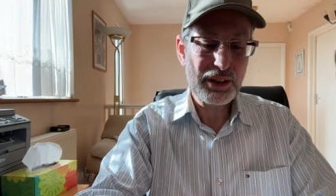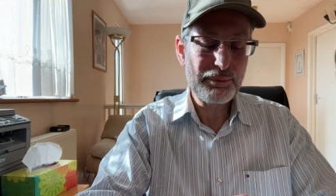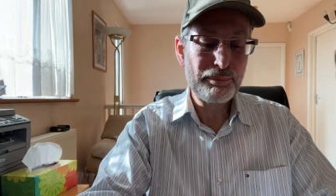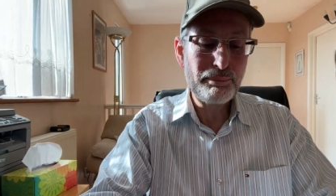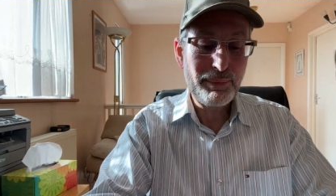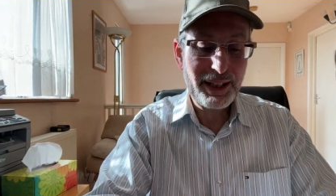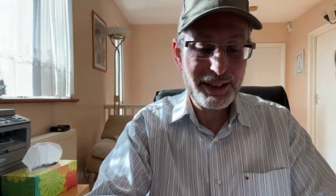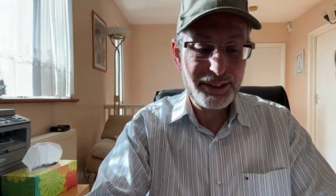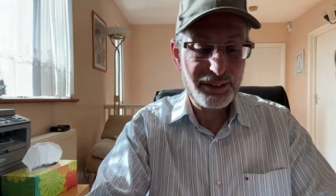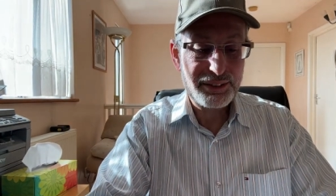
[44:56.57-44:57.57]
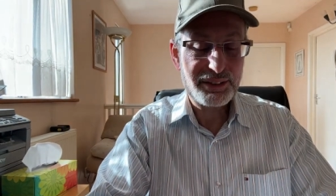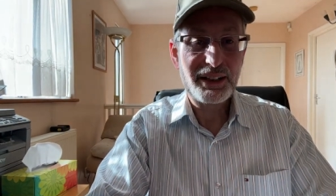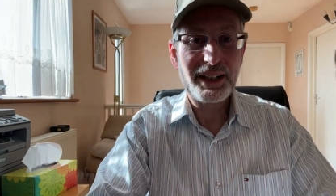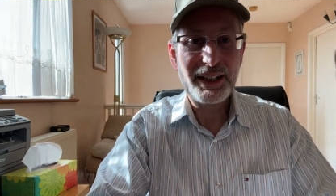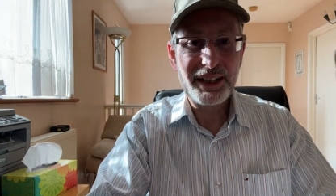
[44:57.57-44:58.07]
mild
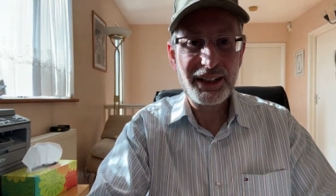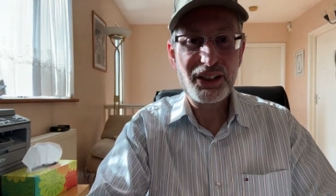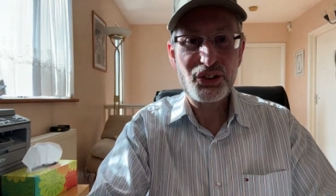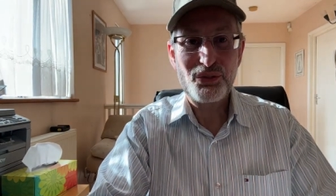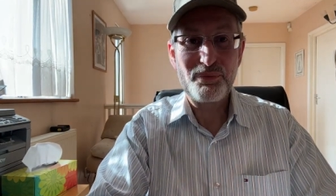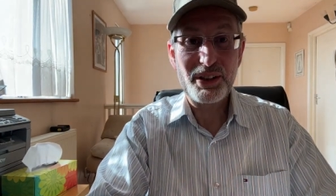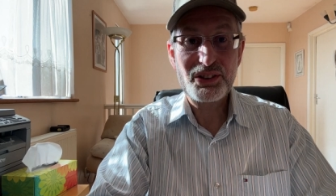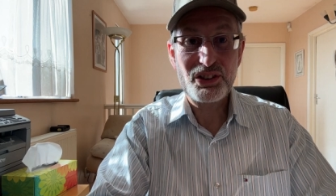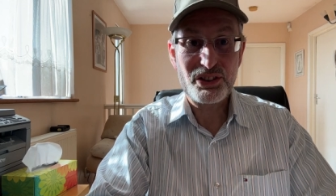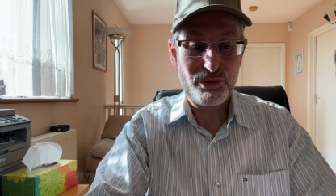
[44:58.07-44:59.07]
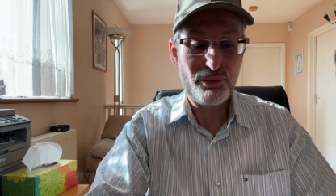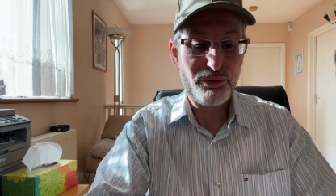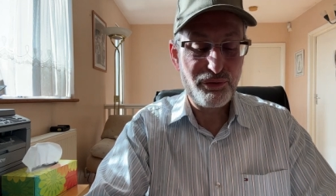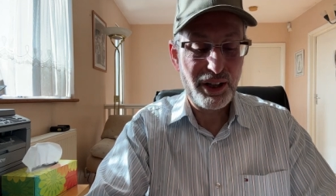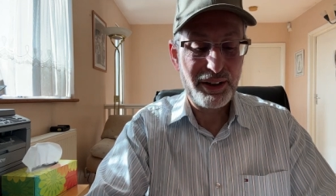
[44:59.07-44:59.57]
English mixtures,
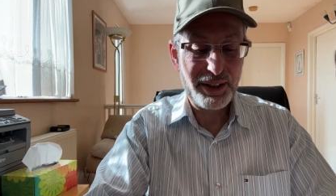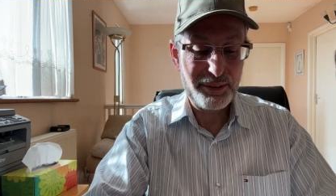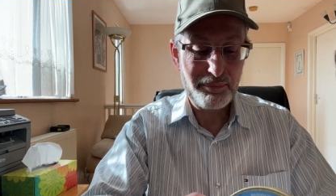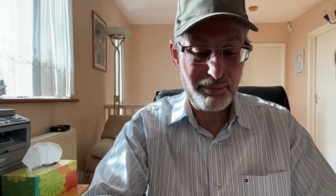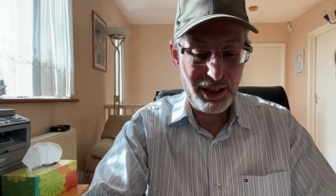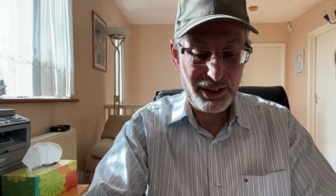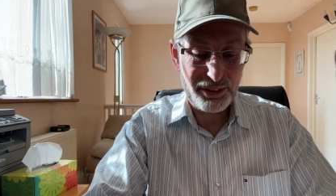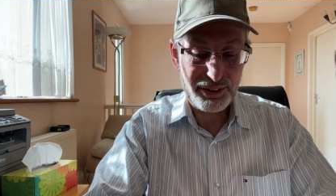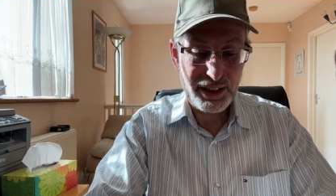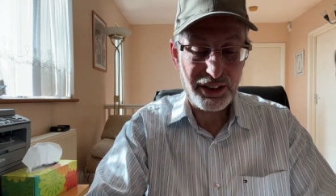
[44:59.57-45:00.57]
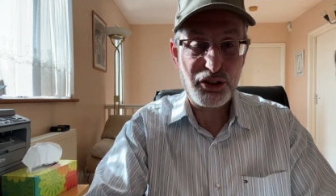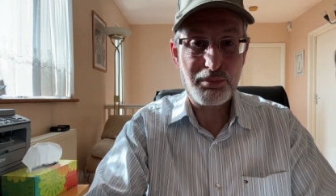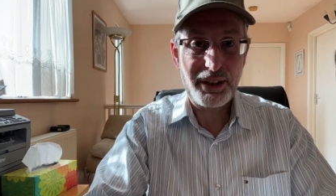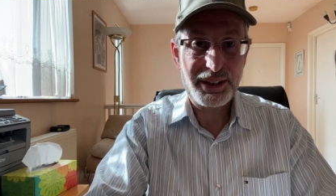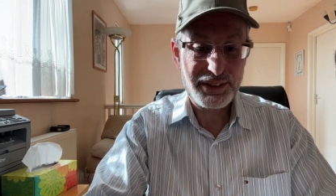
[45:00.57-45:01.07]
very mild English
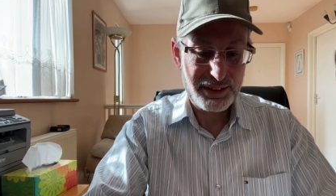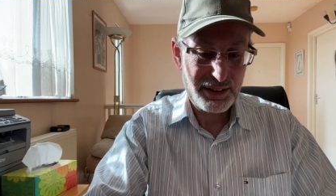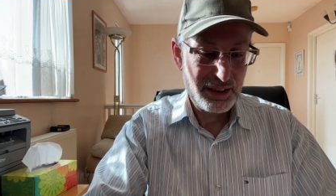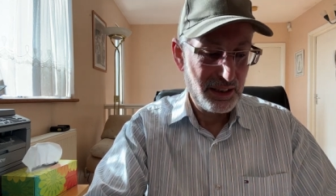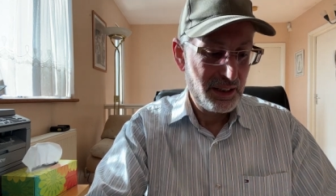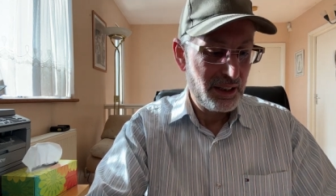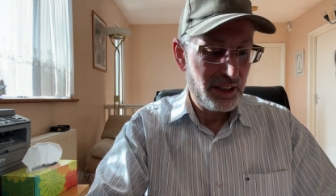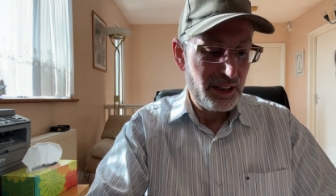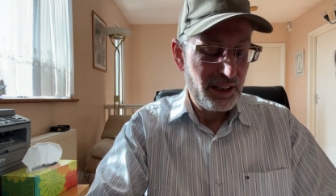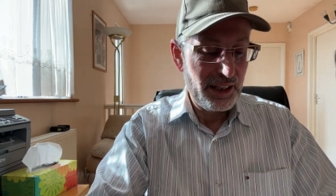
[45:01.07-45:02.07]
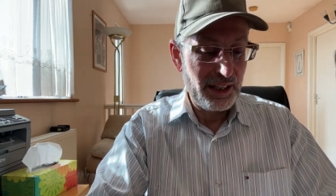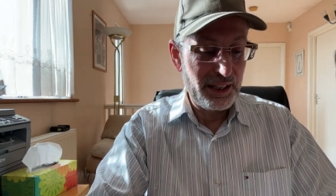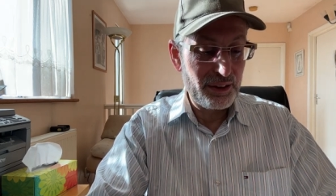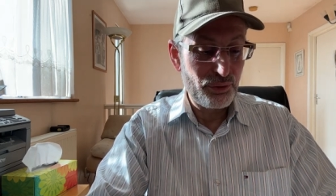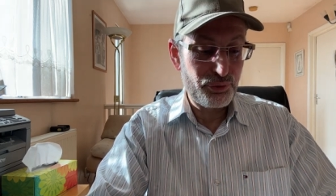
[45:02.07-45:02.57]
blends.
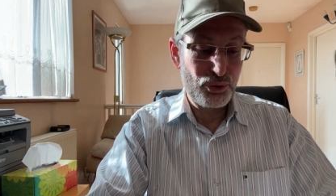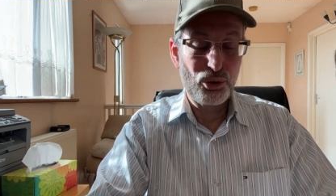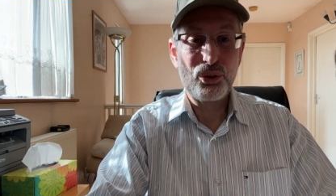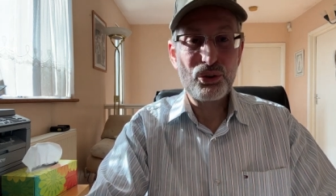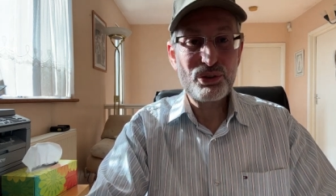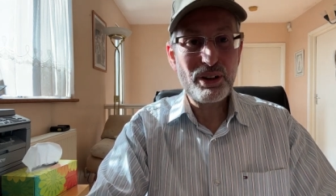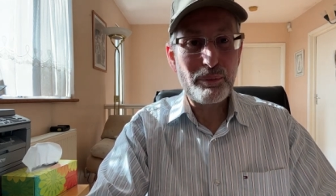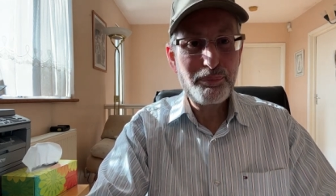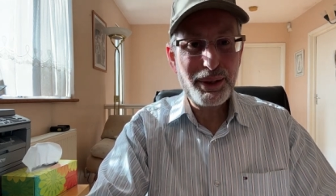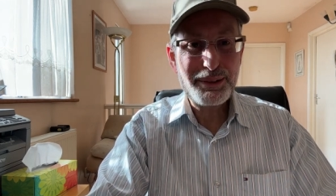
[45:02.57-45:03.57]
And of course, a bit